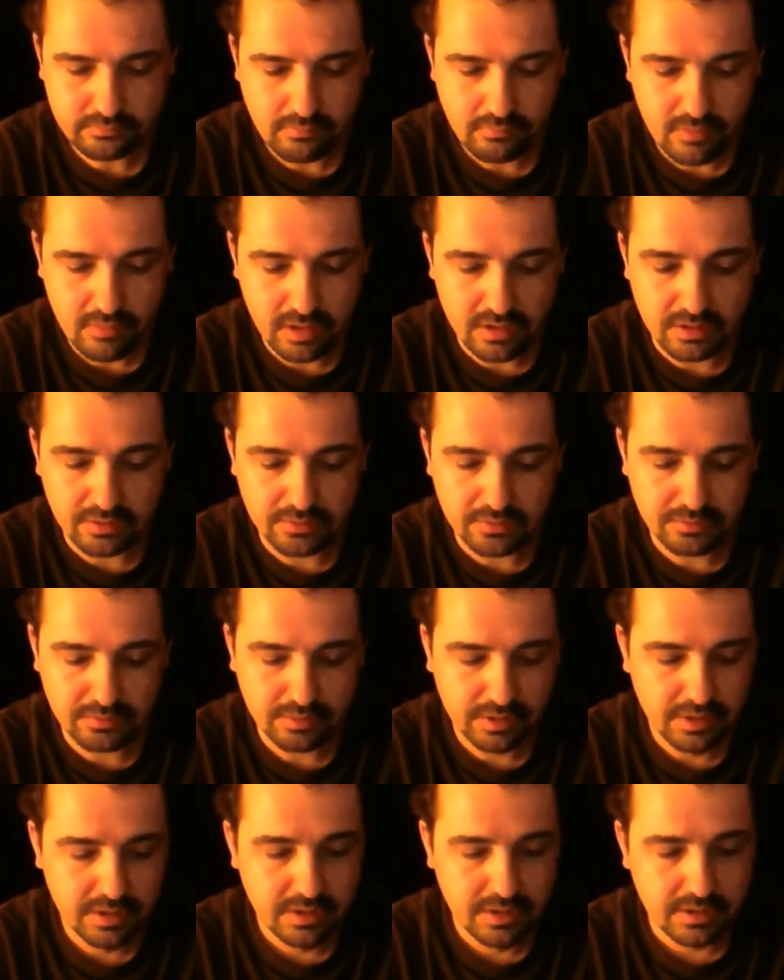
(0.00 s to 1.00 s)
You know,
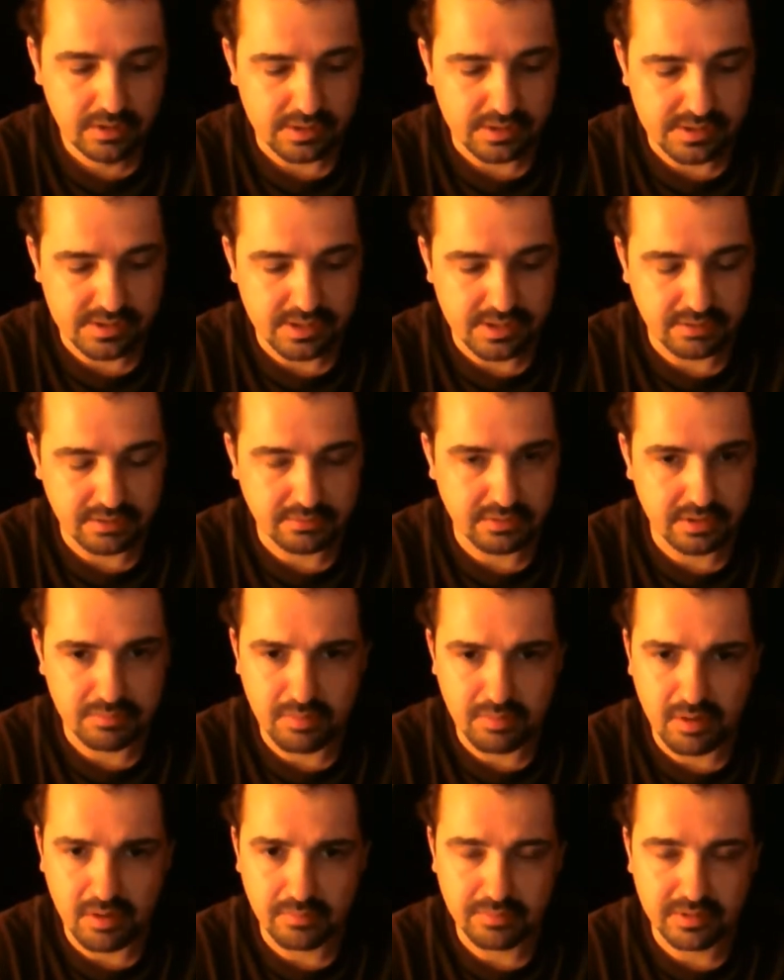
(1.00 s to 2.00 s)
the stout and the
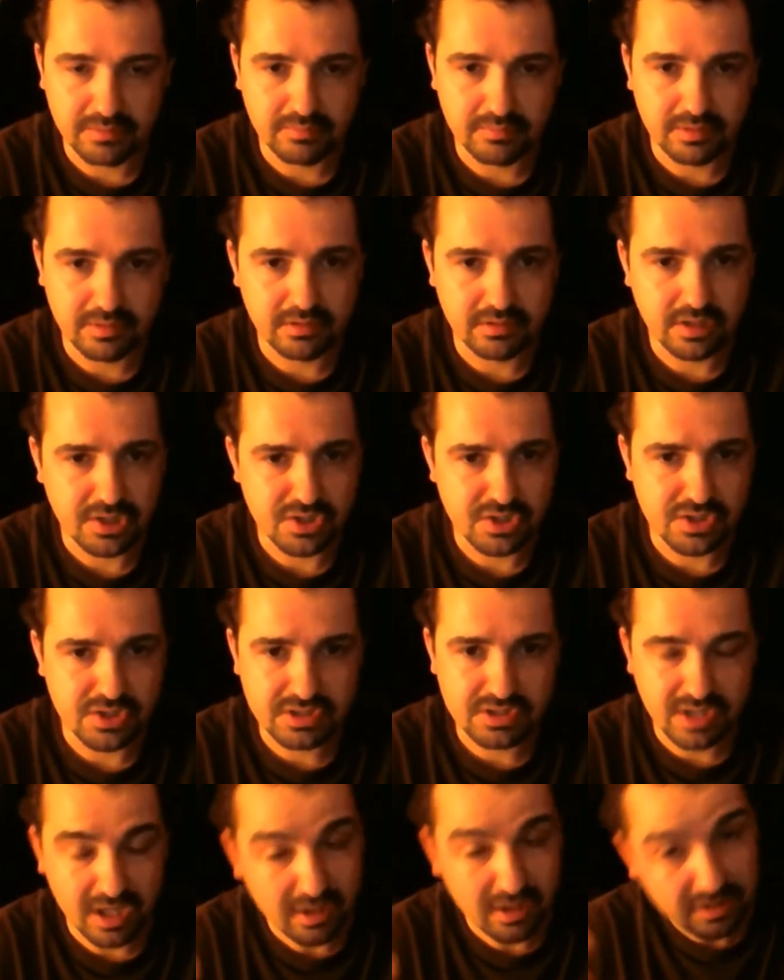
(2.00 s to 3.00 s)
pumpkin beer I just
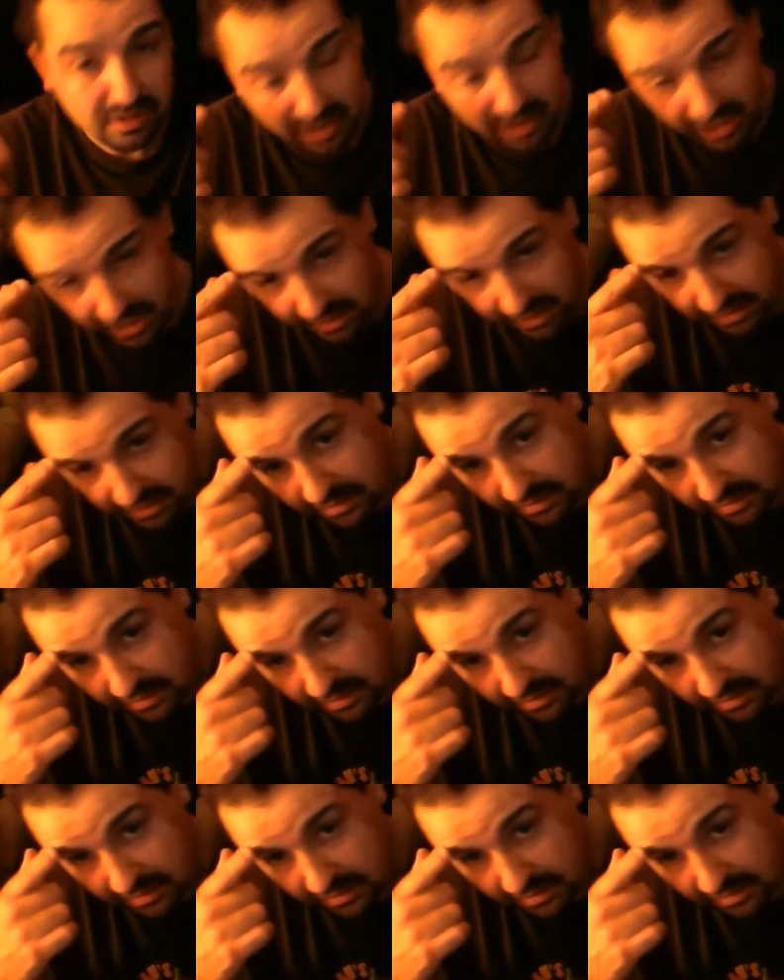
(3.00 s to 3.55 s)
kegged